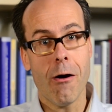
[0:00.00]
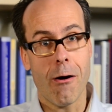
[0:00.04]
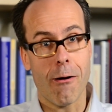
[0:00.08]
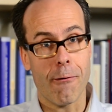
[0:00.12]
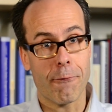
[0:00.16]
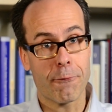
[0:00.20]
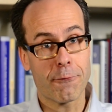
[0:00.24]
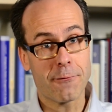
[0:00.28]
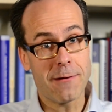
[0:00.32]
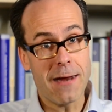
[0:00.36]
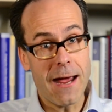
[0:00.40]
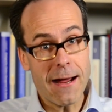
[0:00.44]

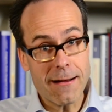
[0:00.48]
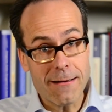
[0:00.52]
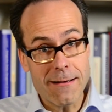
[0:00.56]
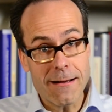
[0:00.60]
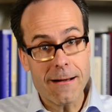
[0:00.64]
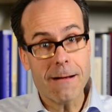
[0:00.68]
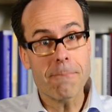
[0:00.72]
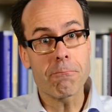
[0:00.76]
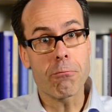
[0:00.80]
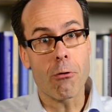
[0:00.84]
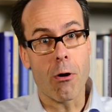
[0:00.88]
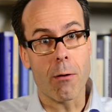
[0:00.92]
of
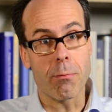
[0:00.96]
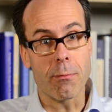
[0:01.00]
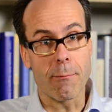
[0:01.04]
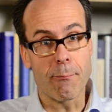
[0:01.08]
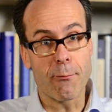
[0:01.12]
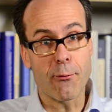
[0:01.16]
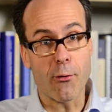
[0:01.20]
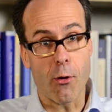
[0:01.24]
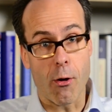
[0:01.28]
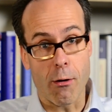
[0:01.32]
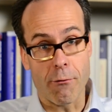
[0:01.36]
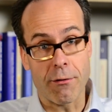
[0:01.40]
technical problem
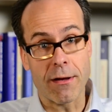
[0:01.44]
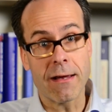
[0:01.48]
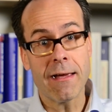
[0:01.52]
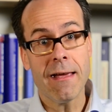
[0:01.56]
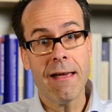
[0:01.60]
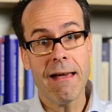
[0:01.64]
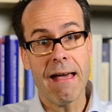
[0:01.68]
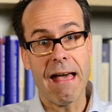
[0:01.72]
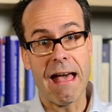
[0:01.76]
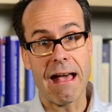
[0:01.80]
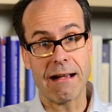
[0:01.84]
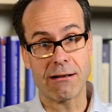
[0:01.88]
solving
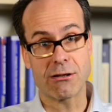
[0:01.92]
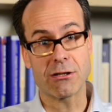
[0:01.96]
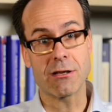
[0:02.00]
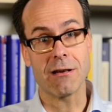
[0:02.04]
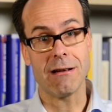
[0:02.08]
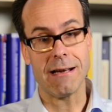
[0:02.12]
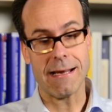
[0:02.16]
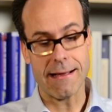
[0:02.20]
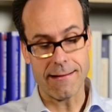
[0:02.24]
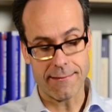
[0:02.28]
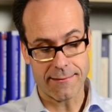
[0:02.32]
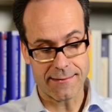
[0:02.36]

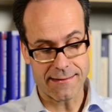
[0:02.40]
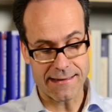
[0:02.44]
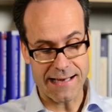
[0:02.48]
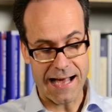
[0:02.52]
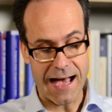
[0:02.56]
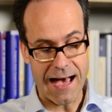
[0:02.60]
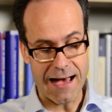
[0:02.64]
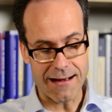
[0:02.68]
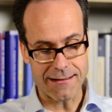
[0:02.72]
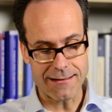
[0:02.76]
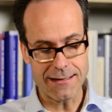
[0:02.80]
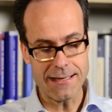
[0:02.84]
actually
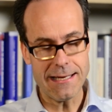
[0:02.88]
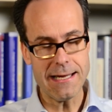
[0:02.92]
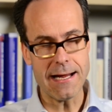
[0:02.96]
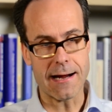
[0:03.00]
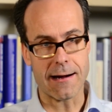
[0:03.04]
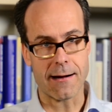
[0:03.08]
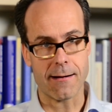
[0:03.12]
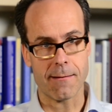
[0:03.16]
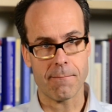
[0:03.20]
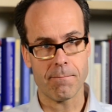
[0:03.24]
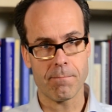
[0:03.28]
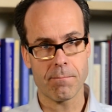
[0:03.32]
start
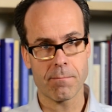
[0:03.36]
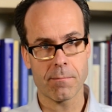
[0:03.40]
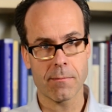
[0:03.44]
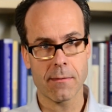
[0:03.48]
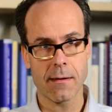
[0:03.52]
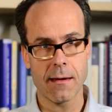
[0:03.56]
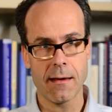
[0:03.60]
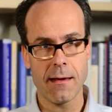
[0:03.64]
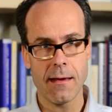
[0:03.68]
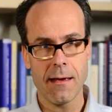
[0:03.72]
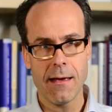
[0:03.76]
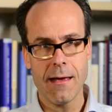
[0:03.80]
here.
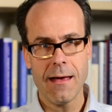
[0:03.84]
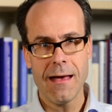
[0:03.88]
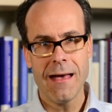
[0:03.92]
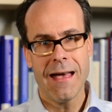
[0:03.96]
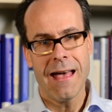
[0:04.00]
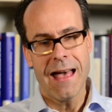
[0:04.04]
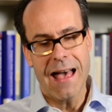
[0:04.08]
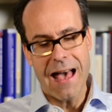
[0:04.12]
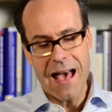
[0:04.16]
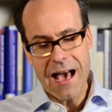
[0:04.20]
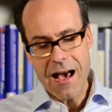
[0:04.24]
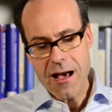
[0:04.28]

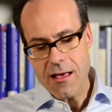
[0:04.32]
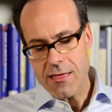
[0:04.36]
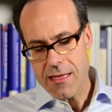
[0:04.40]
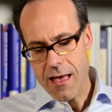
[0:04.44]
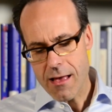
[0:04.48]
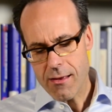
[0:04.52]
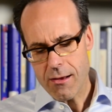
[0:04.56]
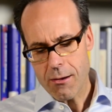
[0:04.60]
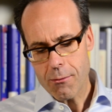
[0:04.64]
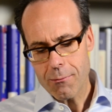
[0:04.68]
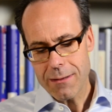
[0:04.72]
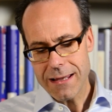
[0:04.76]

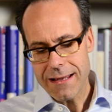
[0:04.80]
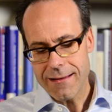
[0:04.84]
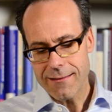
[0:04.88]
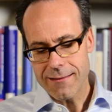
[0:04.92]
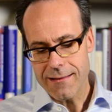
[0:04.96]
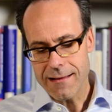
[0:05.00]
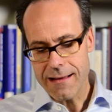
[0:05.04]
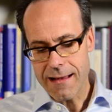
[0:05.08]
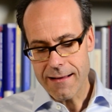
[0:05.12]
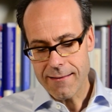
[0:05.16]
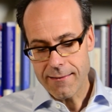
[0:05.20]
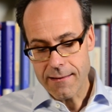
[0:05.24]
Another
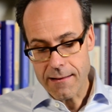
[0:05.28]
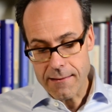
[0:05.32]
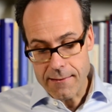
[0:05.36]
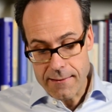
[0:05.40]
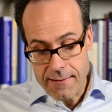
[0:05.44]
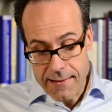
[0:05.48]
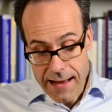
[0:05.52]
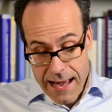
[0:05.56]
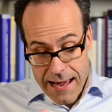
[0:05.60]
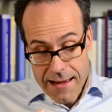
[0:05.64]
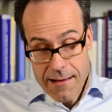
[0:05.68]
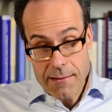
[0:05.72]
reason is, and
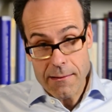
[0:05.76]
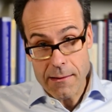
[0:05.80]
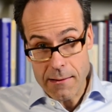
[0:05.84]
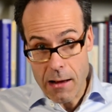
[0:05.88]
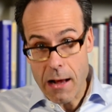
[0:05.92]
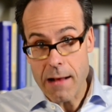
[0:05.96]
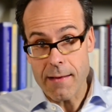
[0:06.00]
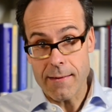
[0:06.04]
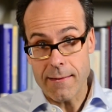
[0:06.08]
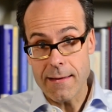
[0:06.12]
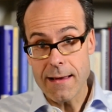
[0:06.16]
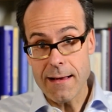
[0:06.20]

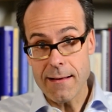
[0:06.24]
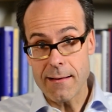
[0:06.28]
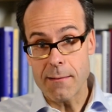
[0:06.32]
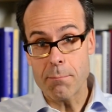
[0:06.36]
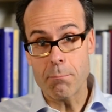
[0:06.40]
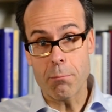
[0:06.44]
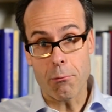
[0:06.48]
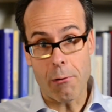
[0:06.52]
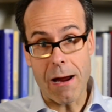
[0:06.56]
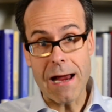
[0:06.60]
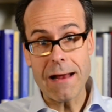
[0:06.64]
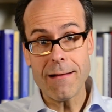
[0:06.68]
these
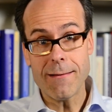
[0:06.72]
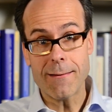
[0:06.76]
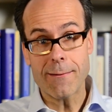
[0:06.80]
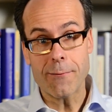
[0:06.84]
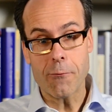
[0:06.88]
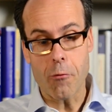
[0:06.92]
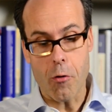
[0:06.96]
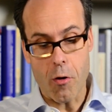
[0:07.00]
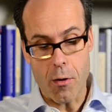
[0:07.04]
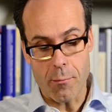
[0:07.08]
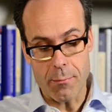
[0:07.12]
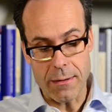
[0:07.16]

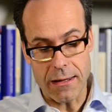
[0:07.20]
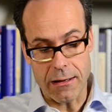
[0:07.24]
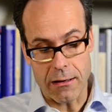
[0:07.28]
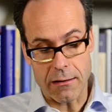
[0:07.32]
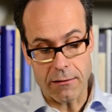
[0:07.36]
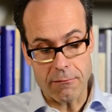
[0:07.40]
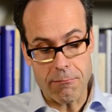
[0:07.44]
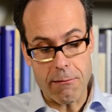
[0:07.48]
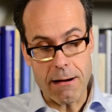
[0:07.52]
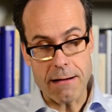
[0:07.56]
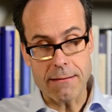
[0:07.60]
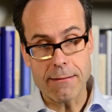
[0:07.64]
brainstorming and
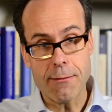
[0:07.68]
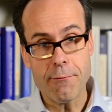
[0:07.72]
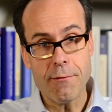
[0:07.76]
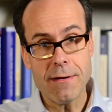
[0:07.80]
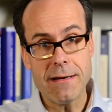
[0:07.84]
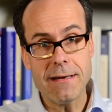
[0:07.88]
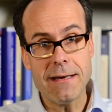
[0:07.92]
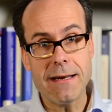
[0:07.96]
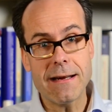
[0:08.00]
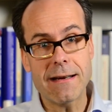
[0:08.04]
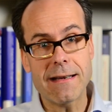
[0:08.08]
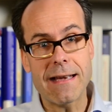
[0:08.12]

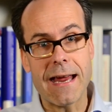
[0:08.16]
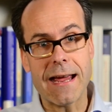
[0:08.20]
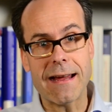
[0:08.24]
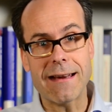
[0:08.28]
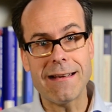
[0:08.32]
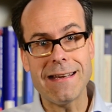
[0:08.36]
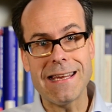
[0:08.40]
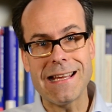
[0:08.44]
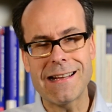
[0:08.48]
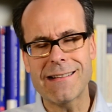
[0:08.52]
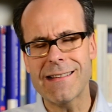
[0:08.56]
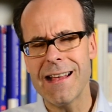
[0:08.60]
creativity
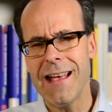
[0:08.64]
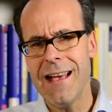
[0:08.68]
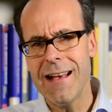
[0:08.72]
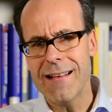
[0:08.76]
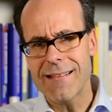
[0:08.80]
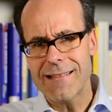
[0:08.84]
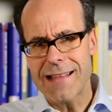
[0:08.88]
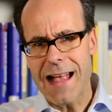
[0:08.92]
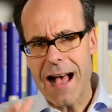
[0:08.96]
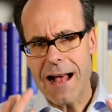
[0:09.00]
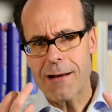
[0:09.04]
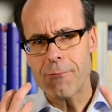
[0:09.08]
techniques
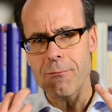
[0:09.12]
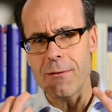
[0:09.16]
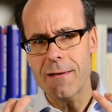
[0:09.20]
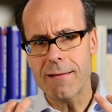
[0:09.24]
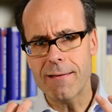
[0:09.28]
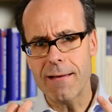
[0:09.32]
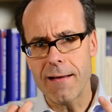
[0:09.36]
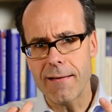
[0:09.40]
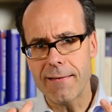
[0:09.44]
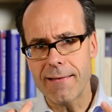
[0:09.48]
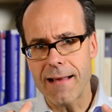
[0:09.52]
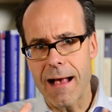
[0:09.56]
start with
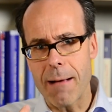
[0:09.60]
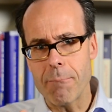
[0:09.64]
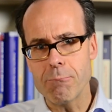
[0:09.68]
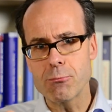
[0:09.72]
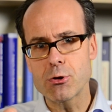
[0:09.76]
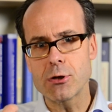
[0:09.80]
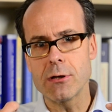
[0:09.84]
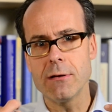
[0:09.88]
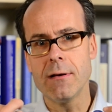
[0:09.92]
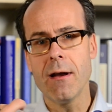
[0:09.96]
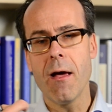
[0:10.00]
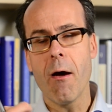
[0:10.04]
the
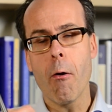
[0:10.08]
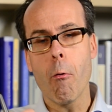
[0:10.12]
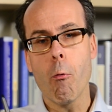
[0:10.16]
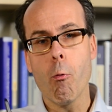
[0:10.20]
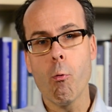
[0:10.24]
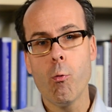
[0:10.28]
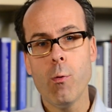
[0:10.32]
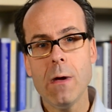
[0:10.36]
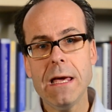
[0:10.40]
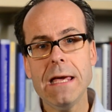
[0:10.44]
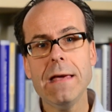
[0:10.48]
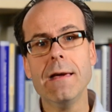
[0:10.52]
assumption
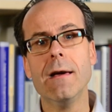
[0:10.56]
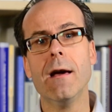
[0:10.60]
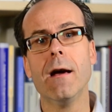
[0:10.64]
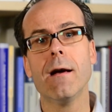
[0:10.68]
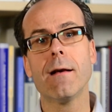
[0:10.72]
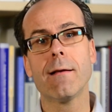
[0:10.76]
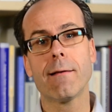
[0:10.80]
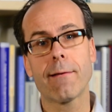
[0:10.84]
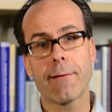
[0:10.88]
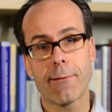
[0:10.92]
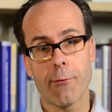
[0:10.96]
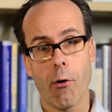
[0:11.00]
we
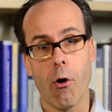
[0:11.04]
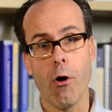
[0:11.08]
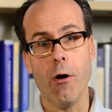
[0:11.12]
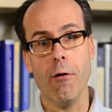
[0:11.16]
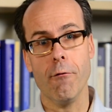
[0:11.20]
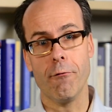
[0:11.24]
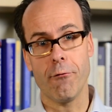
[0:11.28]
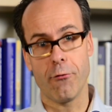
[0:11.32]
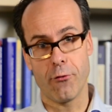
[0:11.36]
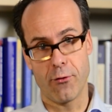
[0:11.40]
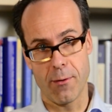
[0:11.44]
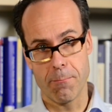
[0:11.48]

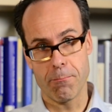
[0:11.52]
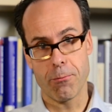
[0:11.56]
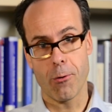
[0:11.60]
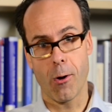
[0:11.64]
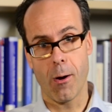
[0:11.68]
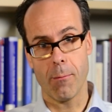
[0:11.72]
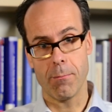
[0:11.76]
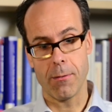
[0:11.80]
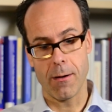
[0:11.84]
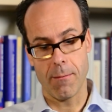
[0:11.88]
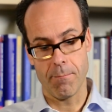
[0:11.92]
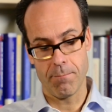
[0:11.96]
solve the
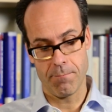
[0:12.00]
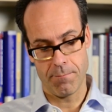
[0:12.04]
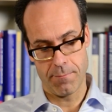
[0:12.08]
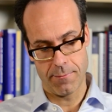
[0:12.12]
problem.